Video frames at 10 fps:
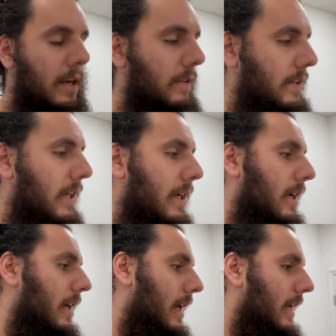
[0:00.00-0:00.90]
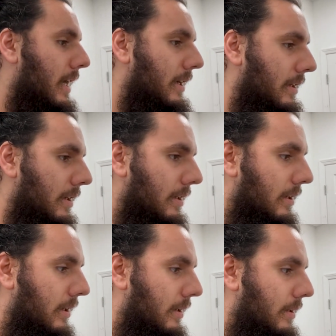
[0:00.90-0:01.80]
everything on how to
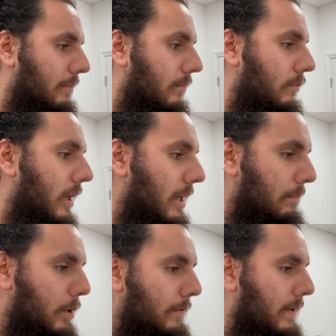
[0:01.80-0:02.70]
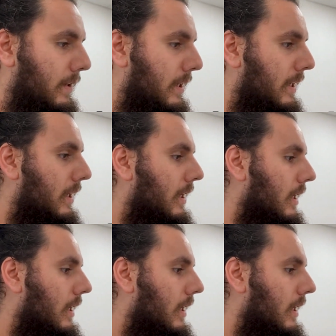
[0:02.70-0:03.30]
run it perfectly,